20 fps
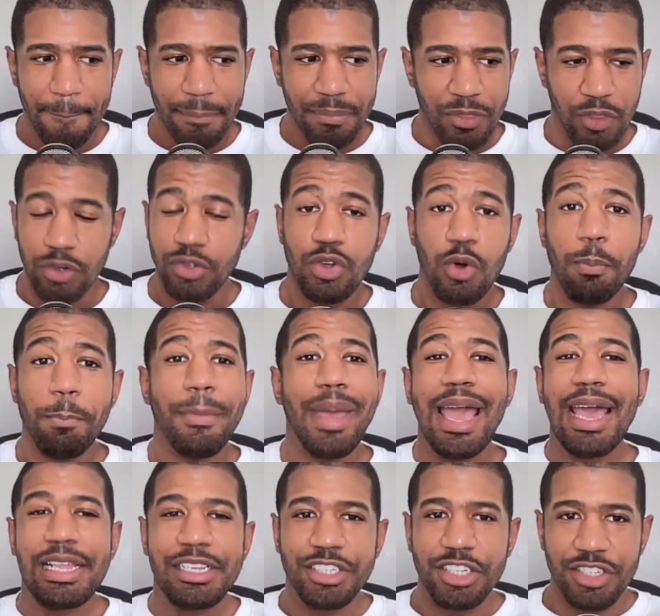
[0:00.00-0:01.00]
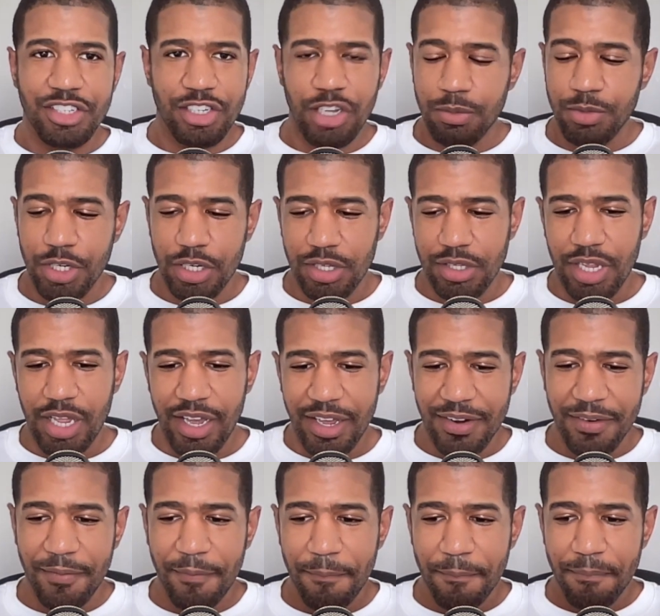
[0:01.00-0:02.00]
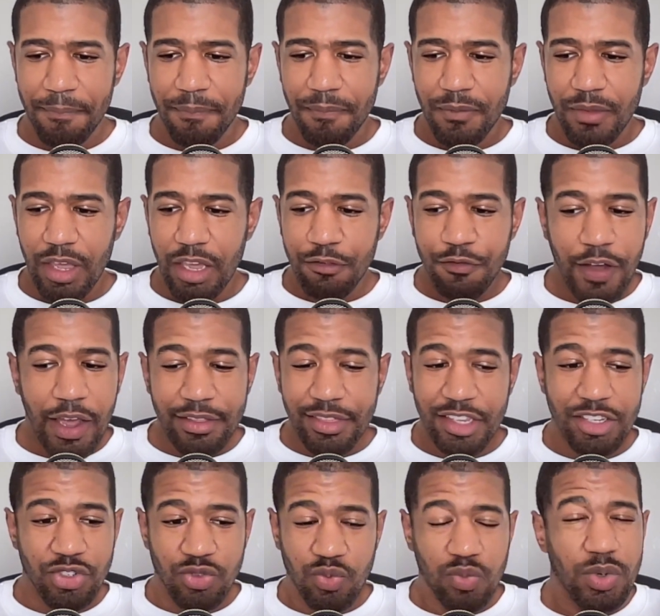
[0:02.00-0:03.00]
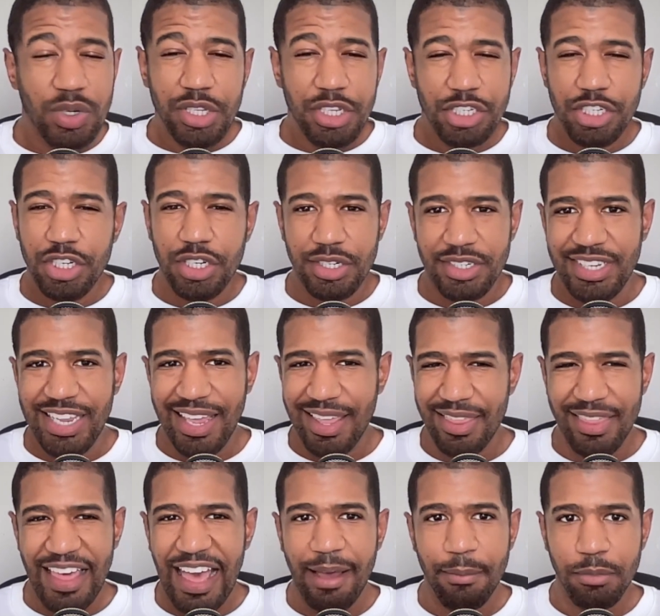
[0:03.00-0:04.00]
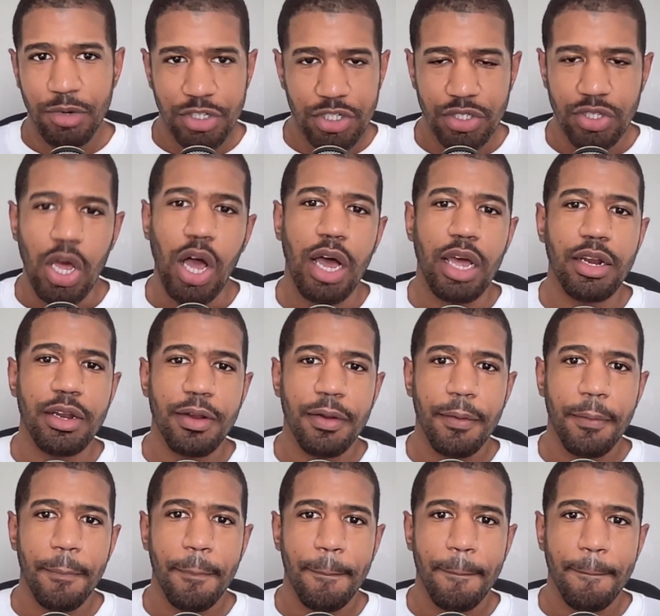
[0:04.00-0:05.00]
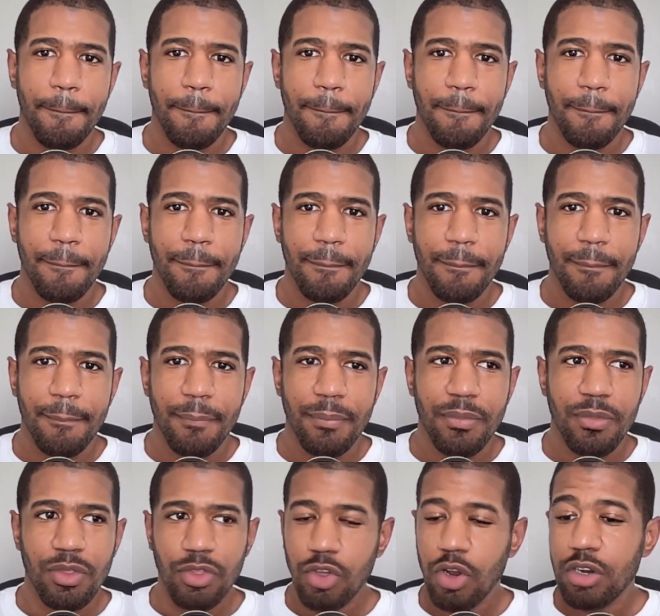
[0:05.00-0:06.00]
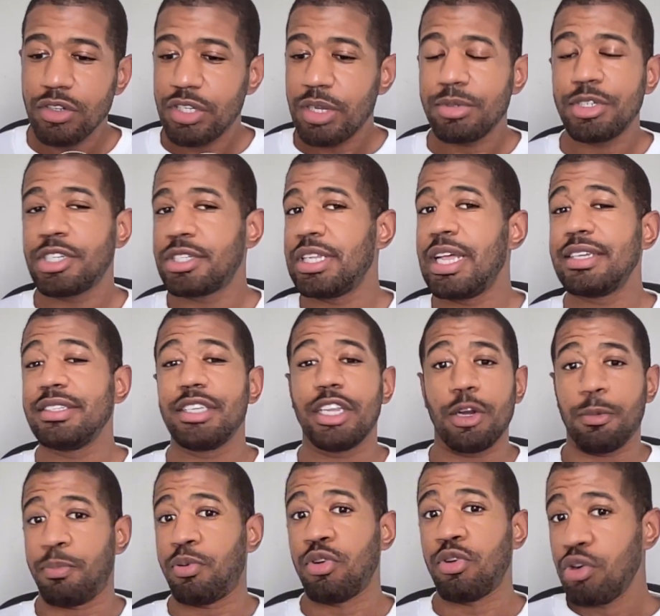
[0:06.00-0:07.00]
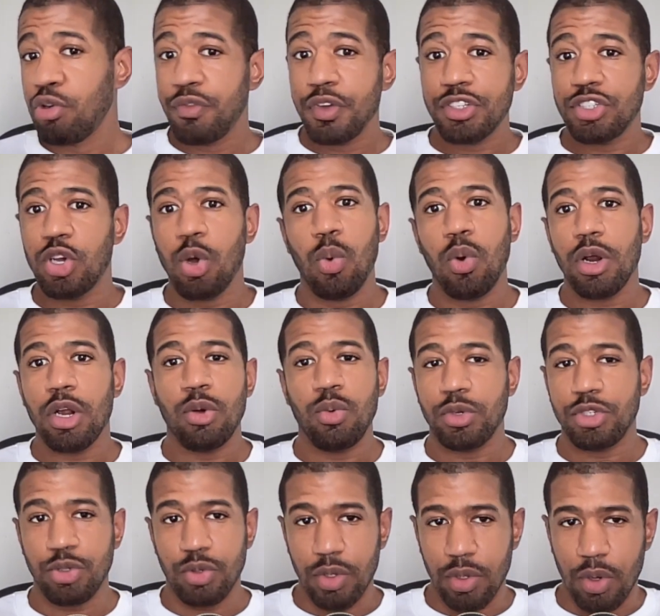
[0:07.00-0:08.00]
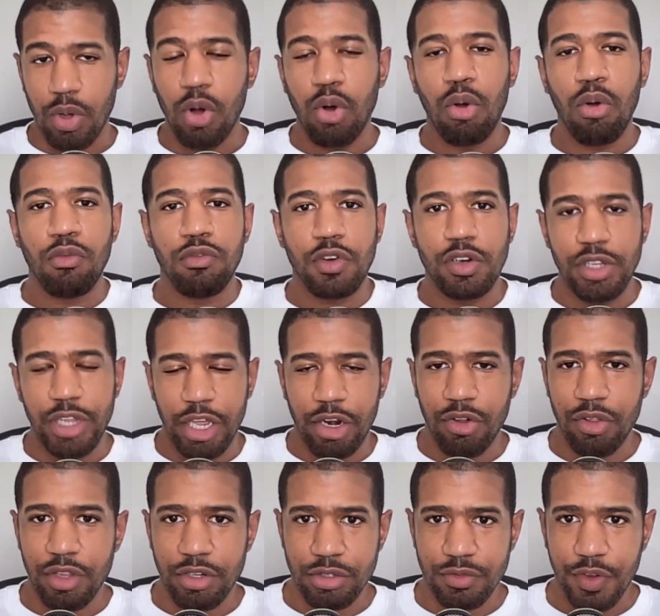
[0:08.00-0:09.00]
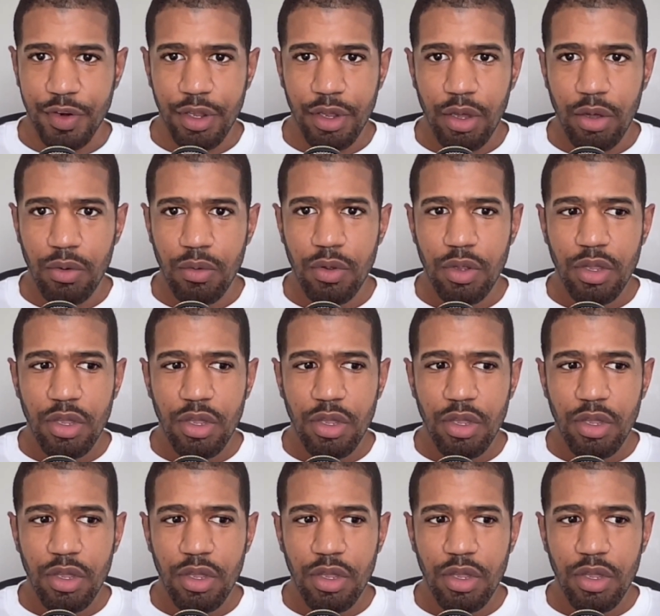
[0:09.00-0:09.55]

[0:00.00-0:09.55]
There's no magic subject line. In fact, this really shouldn't take that much thought. There are subject lines that are proven to work, which we'll go over later in this video.